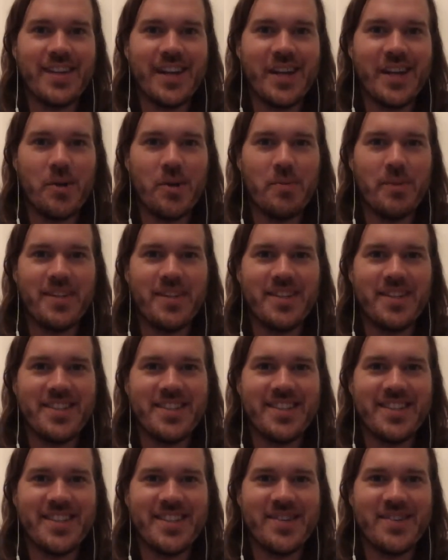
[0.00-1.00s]
And I hope that
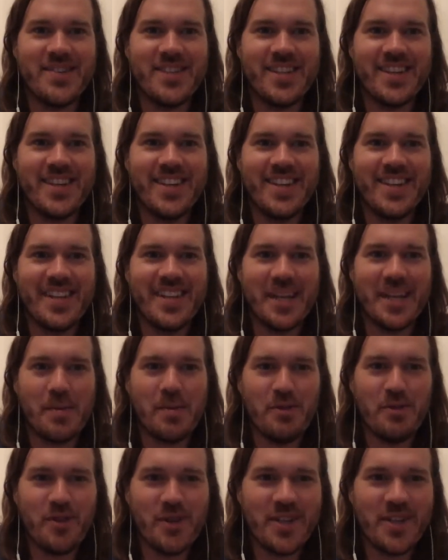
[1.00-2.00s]
doesn't sound like I'm
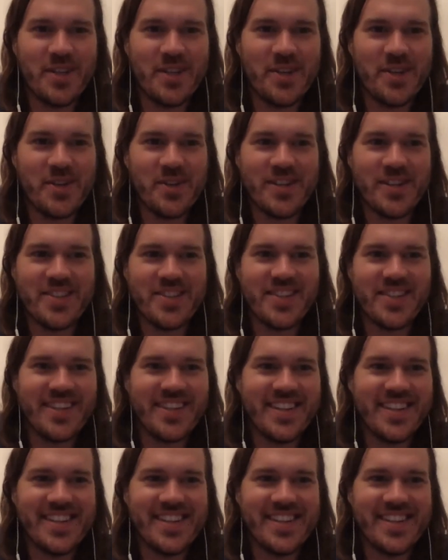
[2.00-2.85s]
avoiding your question.